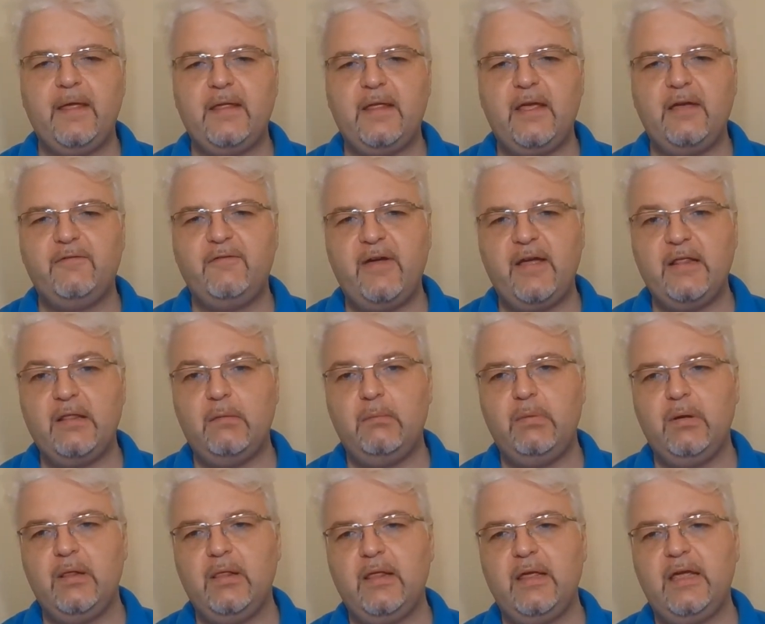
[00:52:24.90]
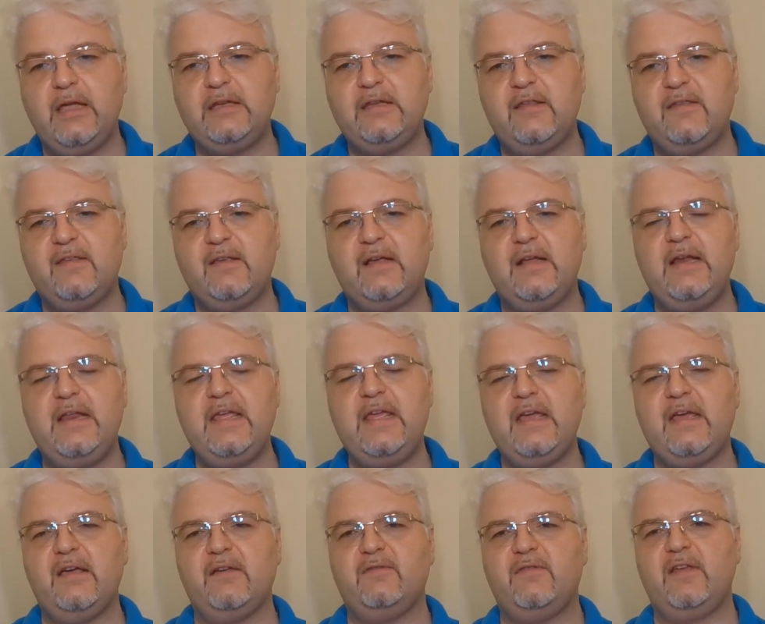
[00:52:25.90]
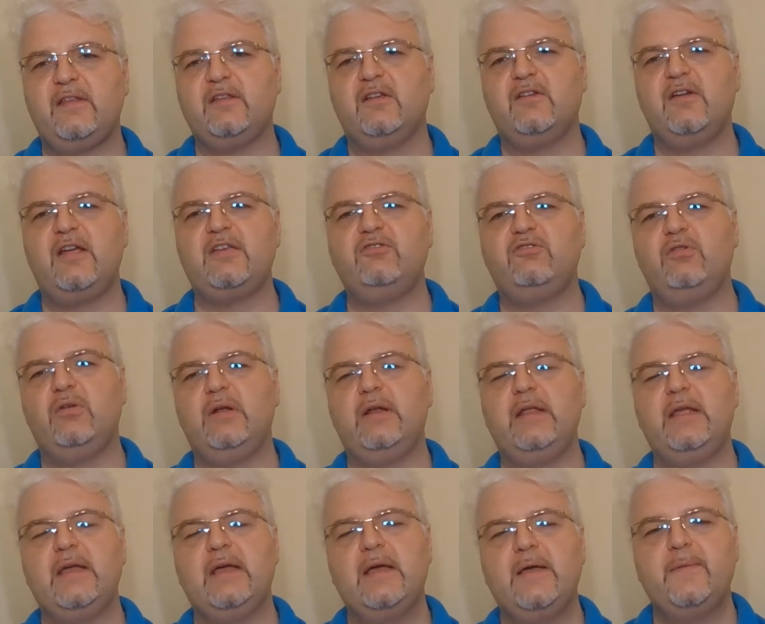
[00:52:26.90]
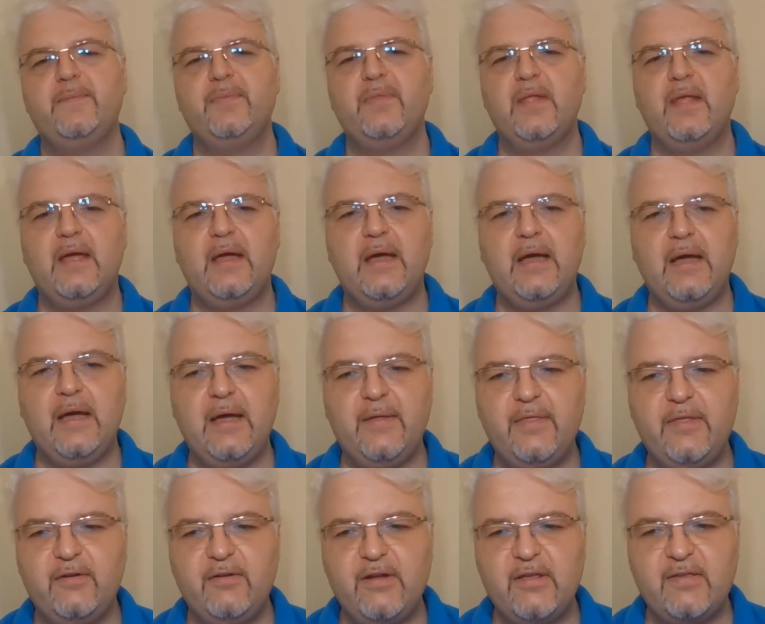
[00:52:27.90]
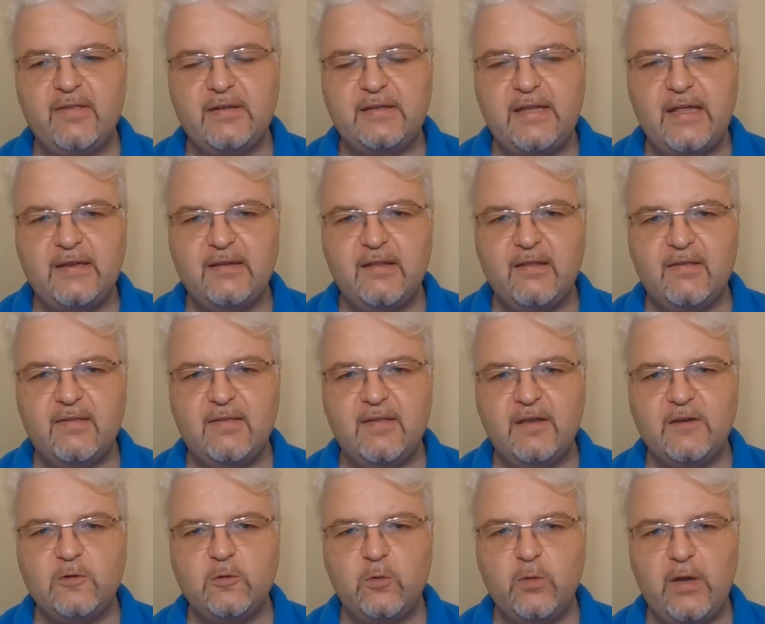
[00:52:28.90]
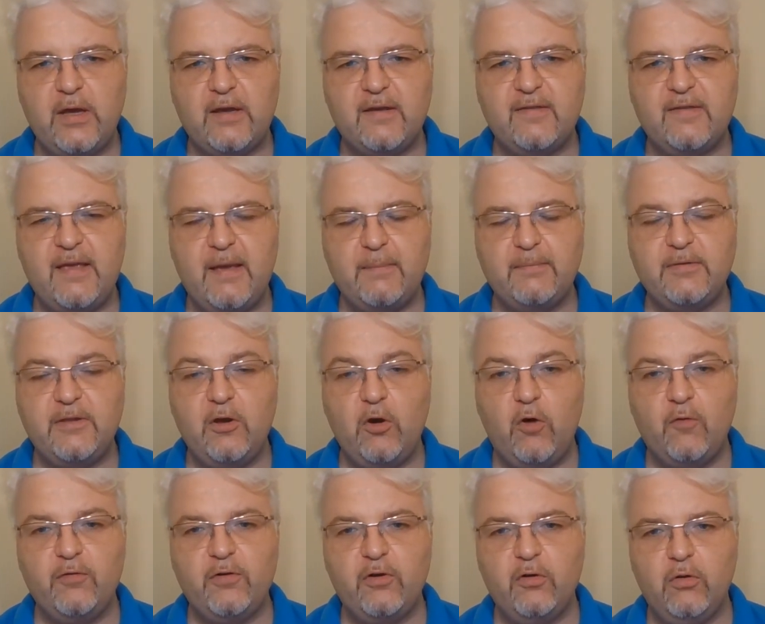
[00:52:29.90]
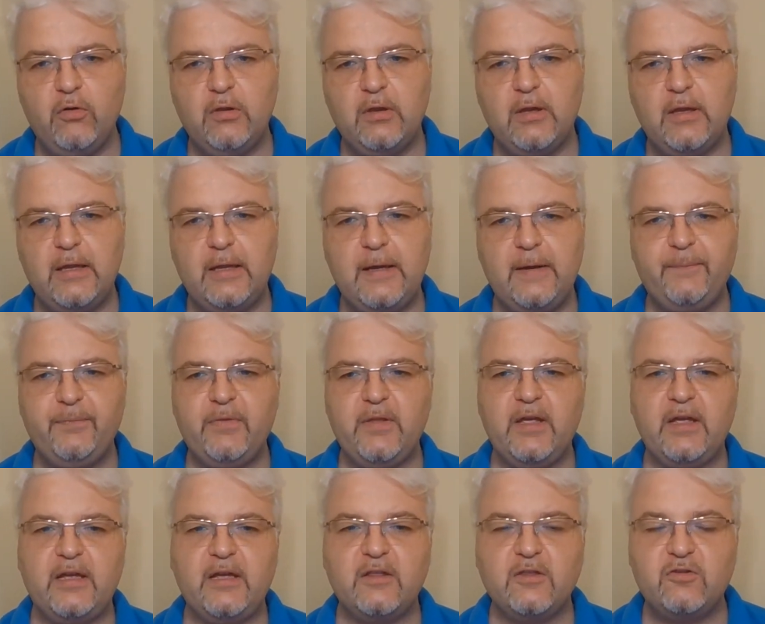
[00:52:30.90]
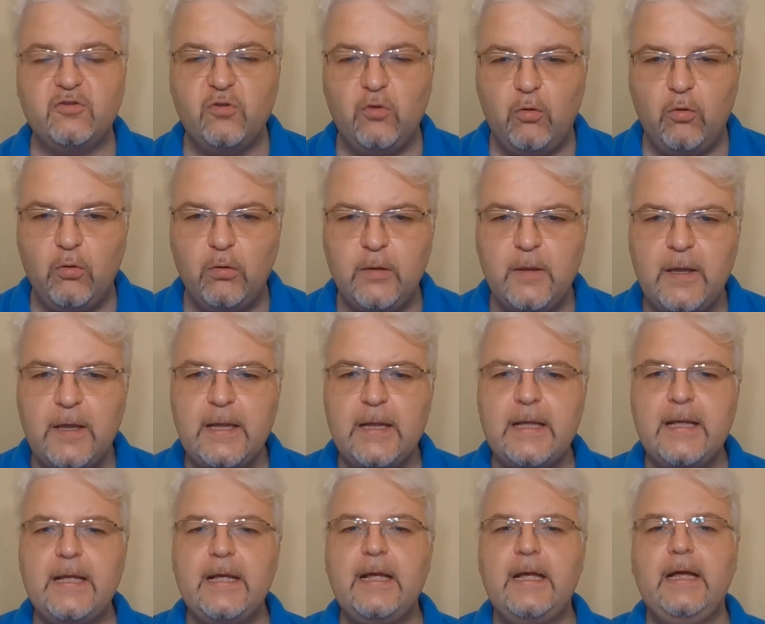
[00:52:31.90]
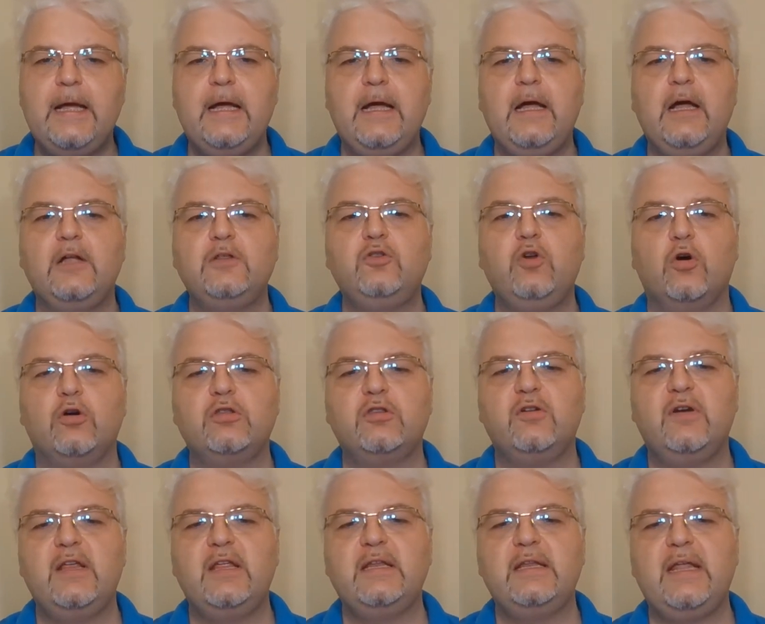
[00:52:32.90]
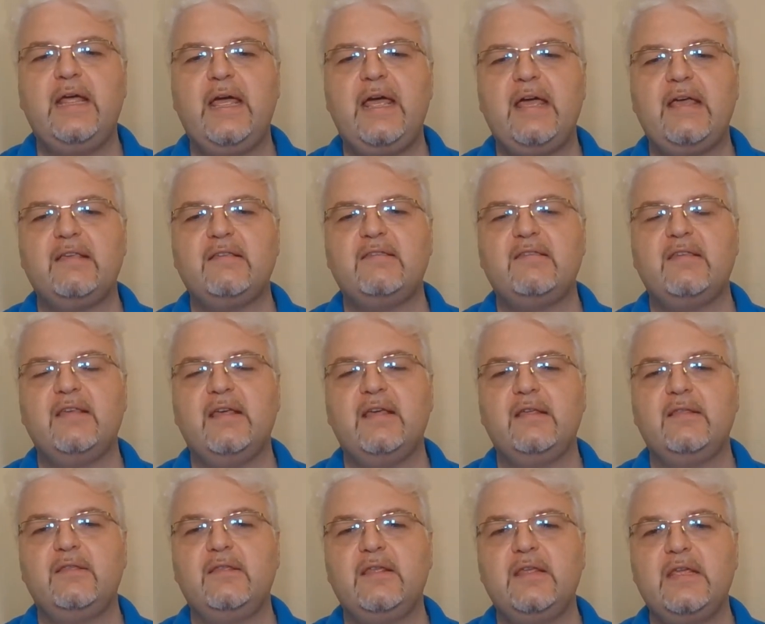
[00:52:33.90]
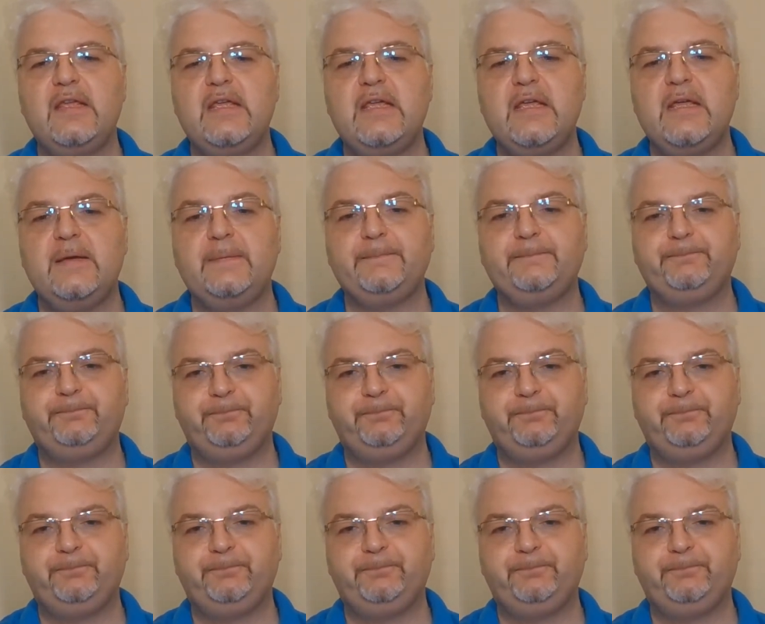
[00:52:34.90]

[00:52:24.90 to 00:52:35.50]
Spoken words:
available. It is clear that gradually there is a tendency to accept the overall control doctrine as the